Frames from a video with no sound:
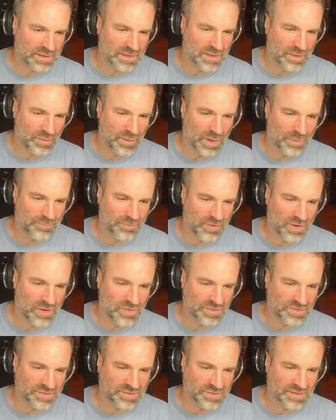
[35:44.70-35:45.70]

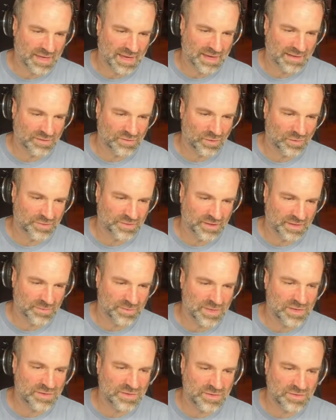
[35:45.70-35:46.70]
approach agnostic. I
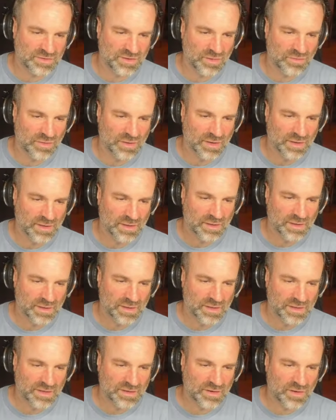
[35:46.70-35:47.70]
mean,
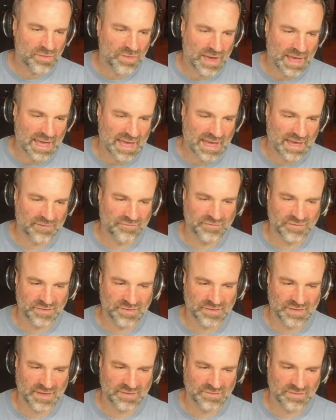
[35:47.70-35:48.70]
you don't have
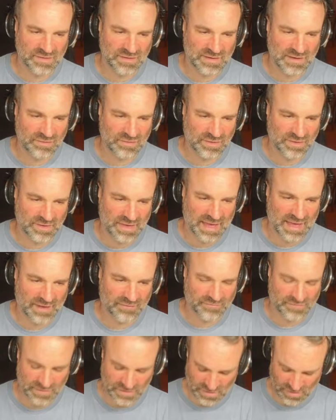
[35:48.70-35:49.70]

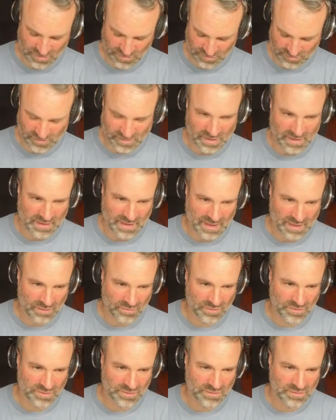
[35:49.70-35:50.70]
to use trigger
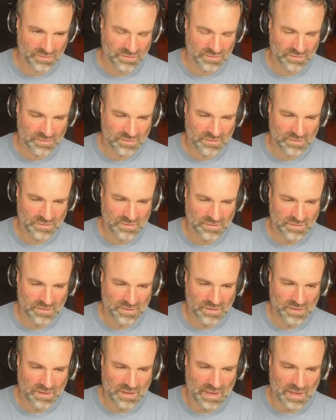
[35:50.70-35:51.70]
counts.
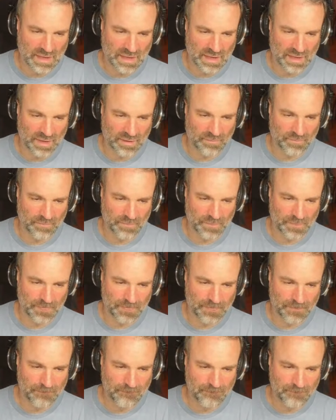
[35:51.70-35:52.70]

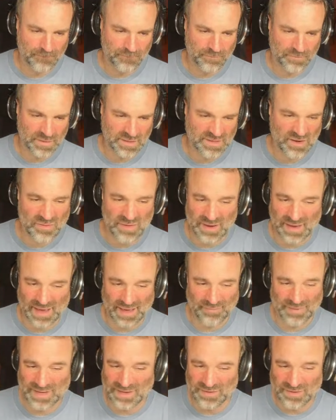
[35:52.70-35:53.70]
You don't
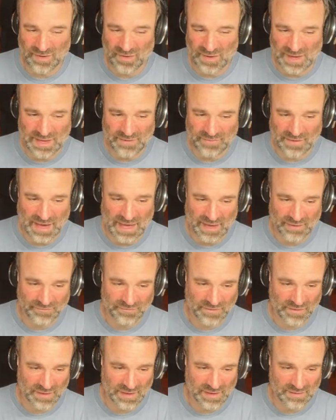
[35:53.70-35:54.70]
even have
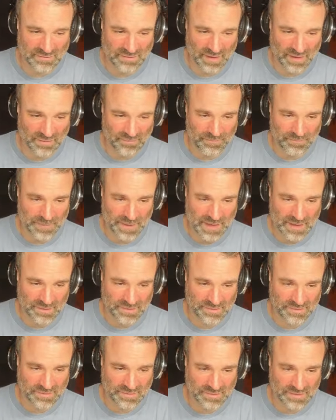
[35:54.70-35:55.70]
to like
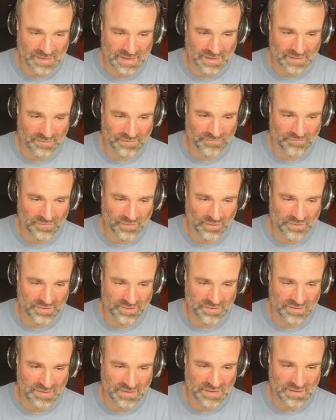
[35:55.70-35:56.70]
pitch, length,
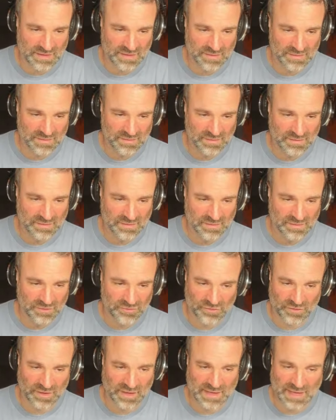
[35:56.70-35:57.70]
velocity,
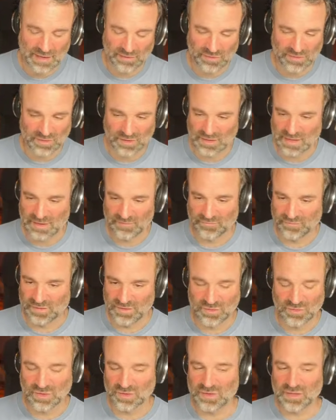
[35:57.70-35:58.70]
trigger count.
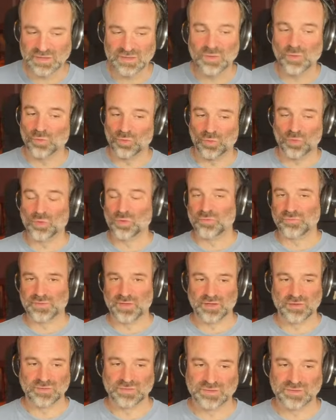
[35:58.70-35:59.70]
You can ignore all of those